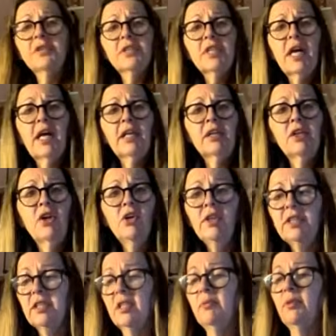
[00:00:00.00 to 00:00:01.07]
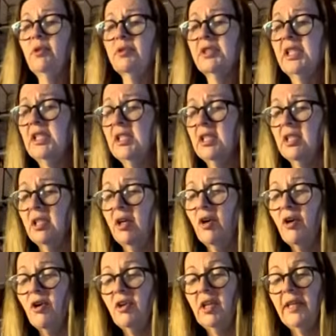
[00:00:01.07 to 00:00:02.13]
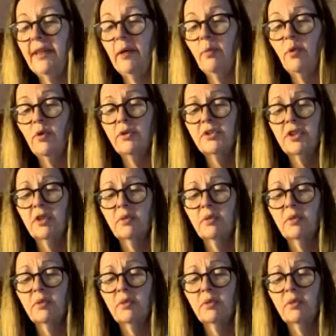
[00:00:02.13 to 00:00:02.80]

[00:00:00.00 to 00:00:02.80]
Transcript: that noise? And I walked into the hall and the water